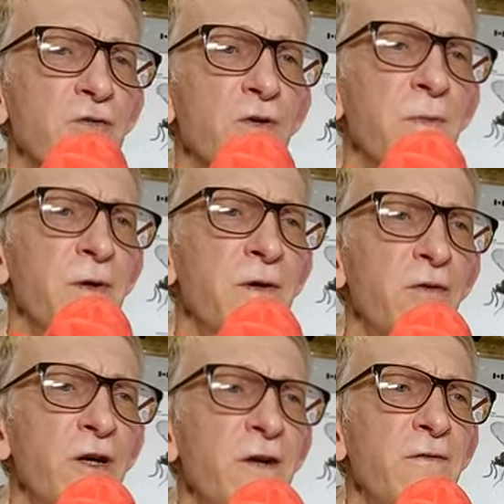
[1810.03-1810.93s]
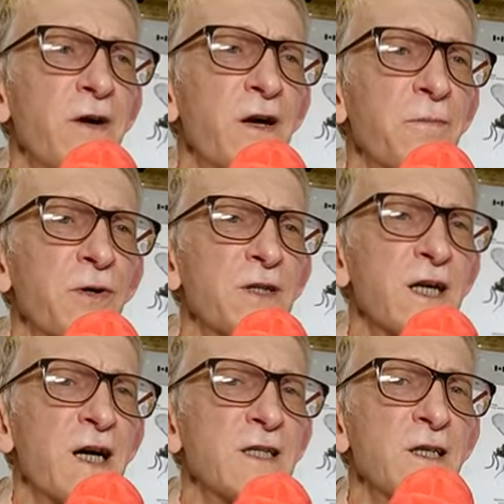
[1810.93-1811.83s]
will be really very
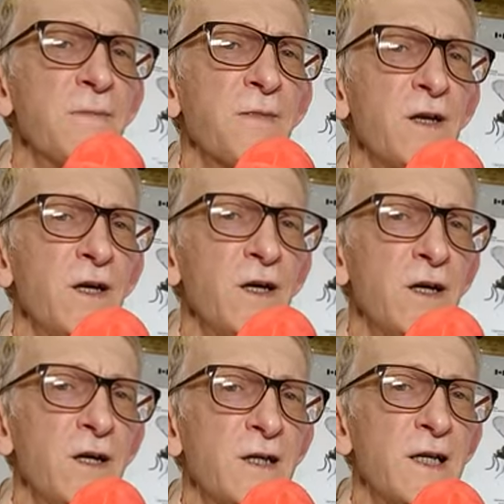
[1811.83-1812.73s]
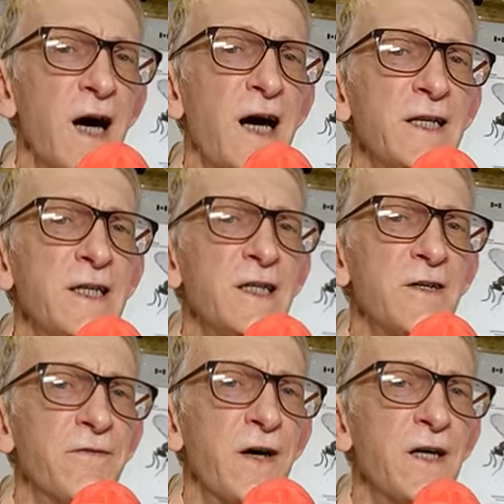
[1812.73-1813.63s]
precisely
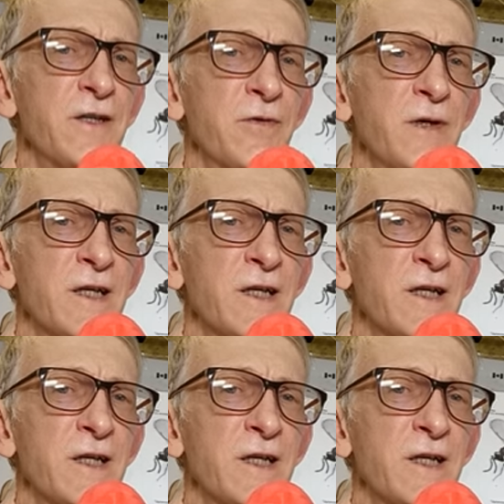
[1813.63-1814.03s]
identified, and